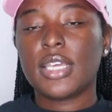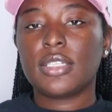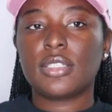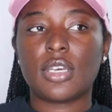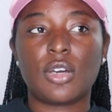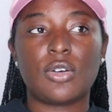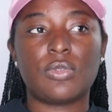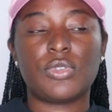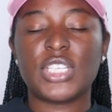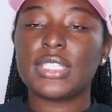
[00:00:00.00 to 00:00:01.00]

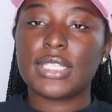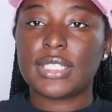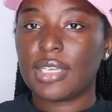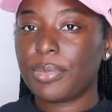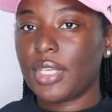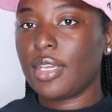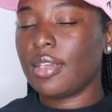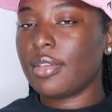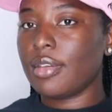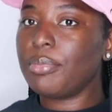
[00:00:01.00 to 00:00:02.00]
So just accept it.
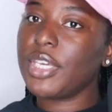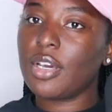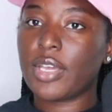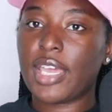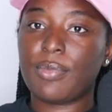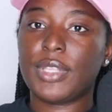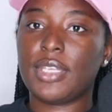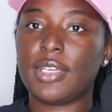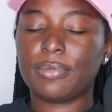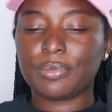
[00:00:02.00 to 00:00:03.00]
Be okay with
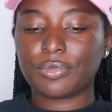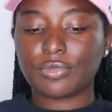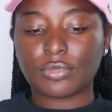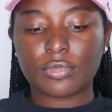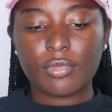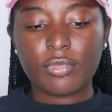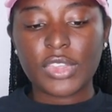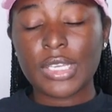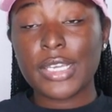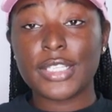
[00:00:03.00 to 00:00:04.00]
it.
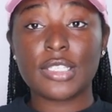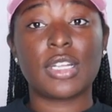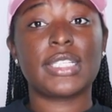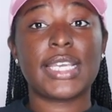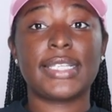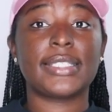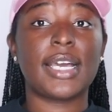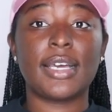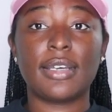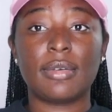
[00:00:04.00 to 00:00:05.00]
It's going to take
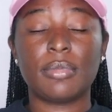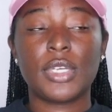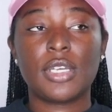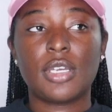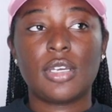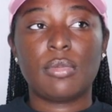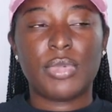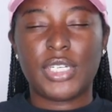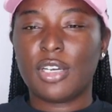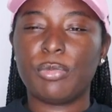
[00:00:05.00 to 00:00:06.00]
time.
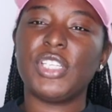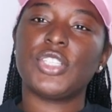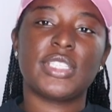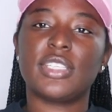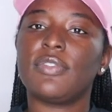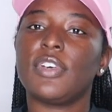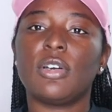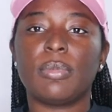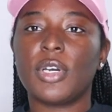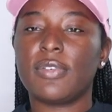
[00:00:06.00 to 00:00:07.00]
But don't beat yourself
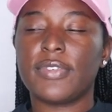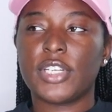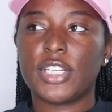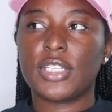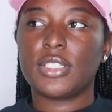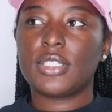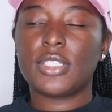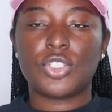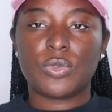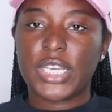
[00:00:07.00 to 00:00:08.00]
up over
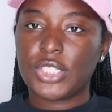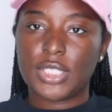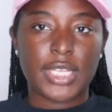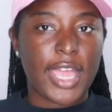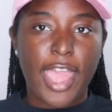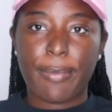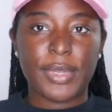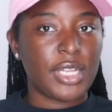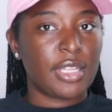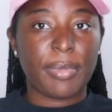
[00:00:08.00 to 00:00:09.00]
situations that
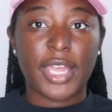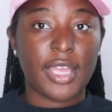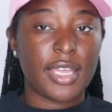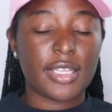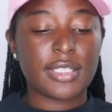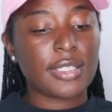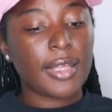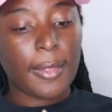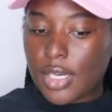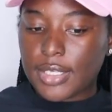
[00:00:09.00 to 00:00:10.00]
happened in the past.
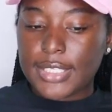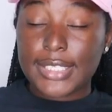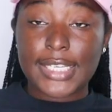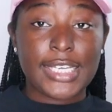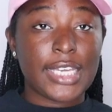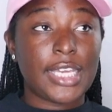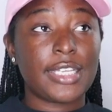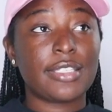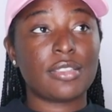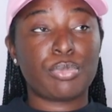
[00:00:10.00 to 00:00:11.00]
Seeking
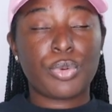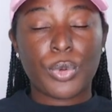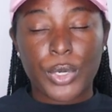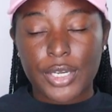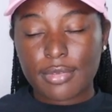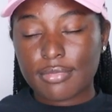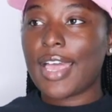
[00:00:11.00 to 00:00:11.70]
support.